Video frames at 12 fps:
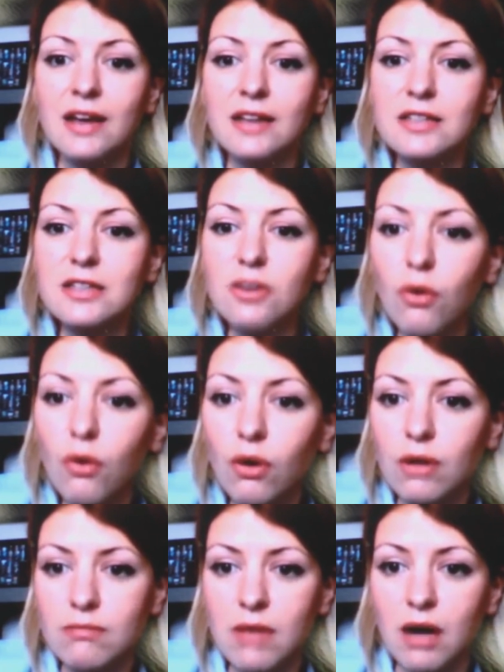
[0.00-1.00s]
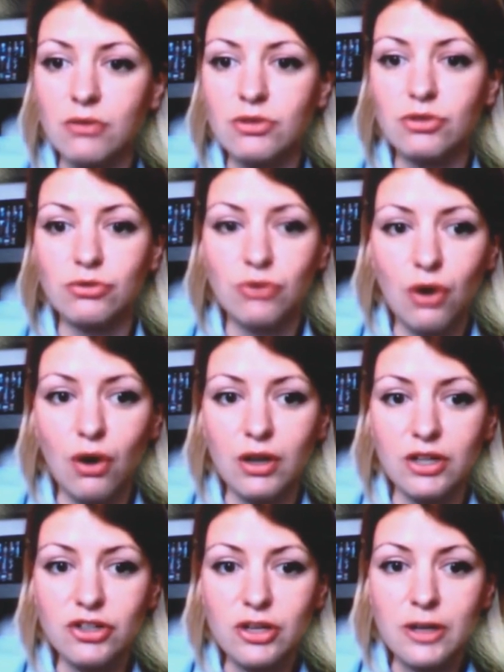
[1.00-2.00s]
and this all amounts to
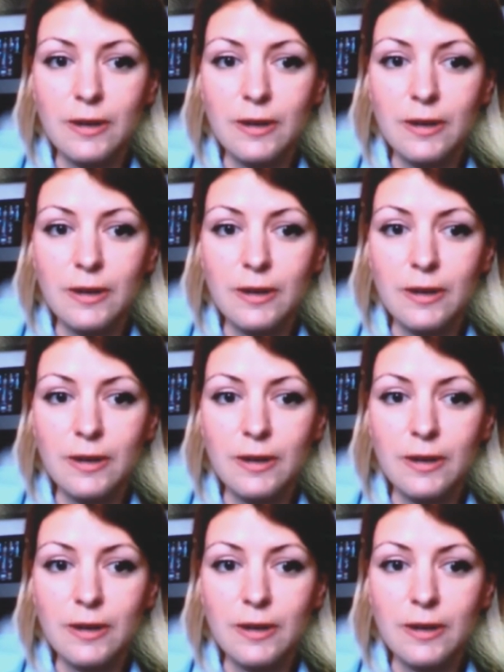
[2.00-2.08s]
knowledge.